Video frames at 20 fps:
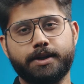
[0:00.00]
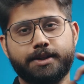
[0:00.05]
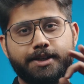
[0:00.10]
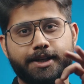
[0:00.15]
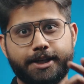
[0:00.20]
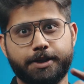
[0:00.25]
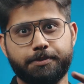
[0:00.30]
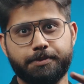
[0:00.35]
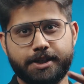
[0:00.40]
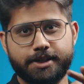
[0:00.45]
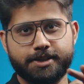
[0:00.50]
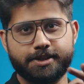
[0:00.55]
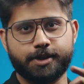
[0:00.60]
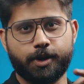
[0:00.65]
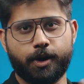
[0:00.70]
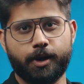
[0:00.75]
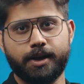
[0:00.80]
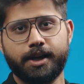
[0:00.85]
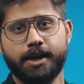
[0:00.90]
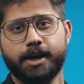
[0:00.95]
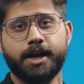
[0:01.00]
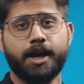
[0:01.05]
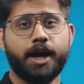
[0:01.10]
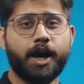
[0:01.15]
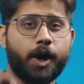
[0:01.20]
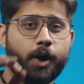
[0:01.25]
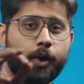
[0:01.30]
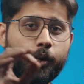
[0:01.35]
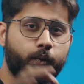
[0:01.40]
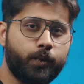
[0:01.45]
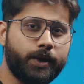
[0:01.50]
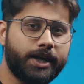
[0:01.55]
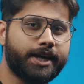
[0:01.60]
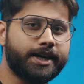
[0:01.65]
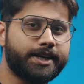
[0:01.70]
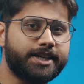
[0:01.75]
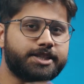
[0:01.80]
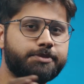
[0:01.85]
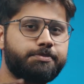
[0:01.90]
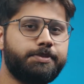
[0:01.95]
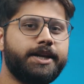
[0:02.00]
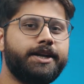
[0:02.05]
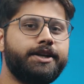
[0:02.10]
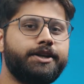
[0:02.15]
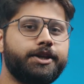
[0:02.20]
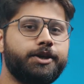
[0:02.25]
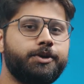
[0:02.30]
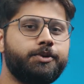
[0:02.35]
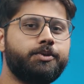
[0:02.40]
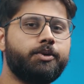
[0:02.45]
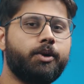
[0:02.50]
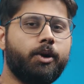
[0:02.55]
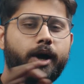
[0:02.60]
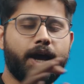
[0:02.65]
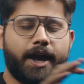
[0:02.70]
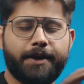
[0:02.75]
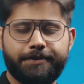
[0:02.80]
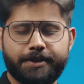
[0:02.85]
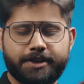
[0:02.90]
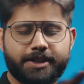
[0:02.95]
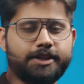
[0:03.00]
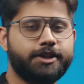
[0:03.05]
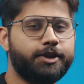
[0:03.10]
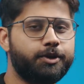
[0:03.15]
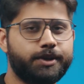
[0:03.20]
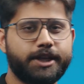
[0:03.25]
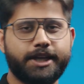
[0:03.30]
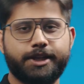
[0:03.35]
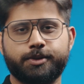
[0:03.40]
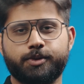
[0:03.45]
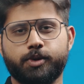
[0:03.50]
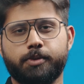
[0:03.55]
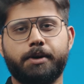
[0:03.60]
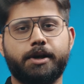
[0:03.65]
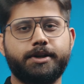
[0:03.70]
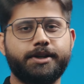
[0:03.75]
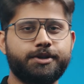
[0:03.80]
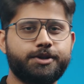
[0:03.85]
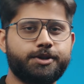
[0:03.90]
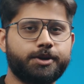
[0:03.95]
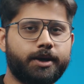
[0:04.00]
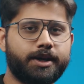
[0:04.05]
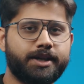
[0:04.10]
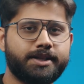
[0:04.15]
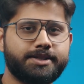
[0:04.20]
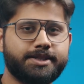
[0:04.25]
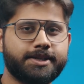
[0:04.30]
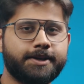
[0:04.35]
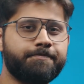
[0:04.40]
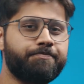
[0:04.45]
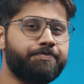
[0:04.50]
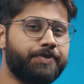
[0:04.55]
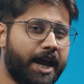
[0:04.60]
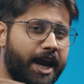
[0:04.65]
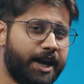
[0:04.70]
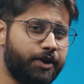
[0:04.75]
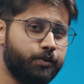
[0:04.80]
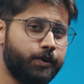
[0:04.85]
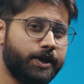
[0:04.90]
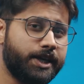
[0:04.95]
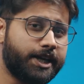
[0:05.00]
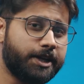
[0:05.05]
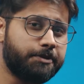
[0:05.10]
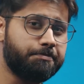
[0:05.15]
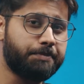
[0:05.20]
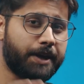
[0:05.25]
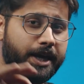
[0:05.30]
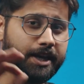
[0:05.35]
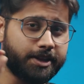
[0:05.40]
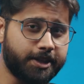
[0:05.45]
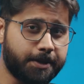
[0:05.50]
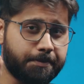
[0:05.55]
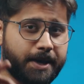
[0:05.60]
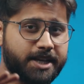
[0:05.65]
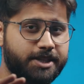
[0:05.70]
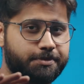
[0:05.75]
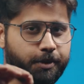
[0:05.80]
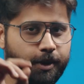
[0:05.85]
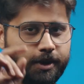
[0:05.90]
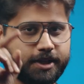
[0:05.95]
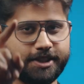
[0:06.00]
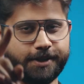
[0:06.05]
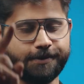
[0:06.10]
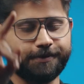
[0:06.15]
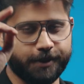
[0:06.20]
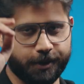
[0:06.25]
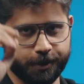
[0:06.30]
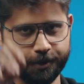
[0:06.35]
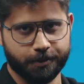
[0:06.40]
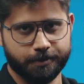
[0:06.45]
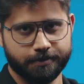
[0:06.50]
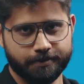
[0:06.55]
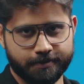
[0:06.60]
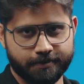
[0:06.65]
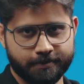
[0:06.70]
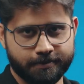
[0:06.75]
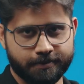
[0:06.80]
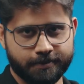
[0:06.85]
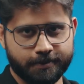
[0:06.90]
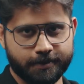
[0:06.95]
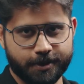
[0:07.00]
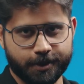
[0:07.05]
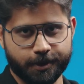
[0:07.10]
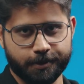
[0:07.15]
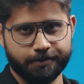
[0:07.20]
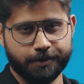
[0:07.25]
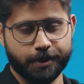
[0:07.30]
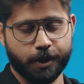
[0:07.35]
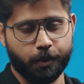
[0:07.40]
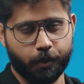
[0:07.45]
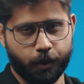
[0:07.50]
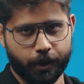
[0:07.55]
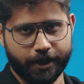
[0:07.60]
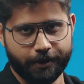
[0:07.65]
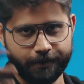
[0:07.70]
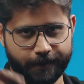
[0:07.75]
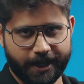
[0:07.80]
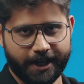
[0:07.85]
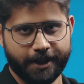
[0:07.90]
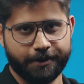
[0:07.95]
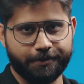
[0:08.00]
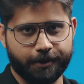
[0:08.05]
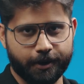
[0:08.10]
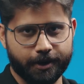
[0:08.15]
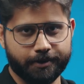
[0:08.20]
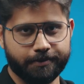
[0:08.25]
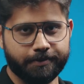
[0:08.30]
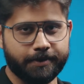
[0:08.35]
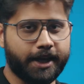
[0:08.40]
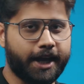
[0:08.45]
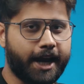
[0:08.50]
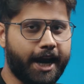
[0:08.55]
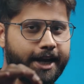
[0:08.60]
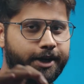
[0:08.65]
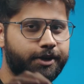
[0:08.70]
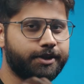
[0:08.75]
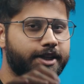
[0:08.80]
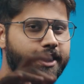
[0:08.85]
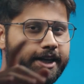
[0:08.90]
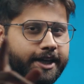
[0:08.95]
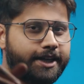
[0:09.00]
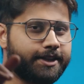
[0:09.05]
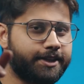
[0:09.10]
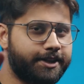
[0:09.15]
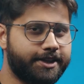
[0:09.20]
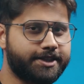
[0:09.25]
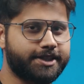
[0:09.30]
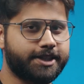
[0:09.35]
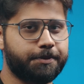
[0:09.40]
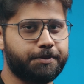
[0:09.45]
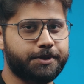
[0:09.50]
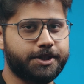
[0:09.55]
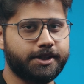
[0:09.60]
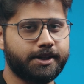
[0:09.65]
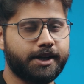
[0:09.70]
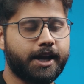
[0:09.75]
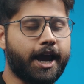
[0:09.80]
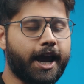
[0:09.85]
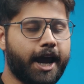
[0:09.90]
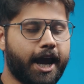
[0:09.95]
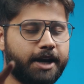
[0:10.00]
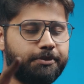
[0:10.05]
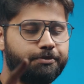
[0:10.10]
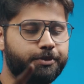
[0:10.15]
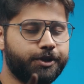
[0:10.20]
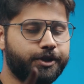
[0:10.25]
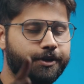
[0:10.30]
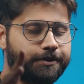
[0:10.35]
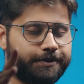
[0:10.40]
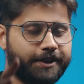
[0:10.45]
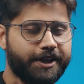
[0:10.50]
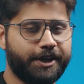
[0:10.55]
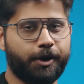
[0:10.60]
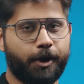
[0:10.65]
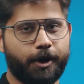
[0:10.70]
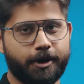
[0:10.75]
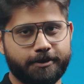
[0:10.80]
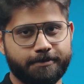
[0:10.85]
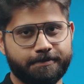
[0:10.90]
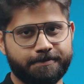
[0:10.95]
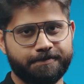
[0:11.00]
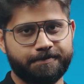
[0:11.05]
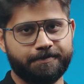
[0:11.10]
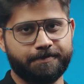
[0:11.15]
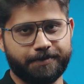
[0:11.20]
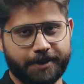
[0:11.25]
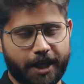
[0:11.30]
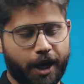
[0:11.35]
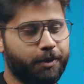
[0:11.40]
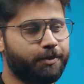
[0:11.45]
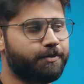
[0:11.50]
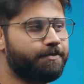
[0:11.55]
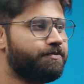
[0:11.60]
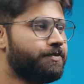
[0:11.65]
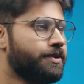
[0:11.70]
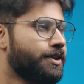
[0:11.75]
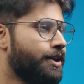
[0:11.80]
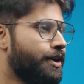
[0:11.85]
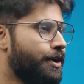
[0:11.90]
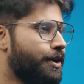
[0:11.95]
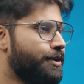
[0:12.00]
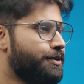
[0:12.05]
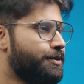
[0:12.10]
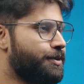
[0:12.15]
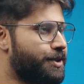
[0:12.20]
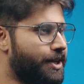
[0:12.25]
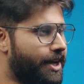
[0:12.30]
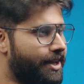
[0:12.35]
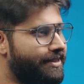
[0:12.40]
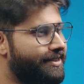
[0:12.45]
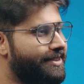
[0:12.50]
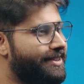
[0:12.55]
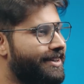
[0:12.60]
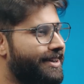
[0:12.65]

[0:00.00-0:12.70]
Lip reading: a 30 minutes call, we can explain to you everything you need to know about insurance, and we can pick the best policy for you. So, what are you waiting for? Head to the link in the description and book your free call. Now, Sushant,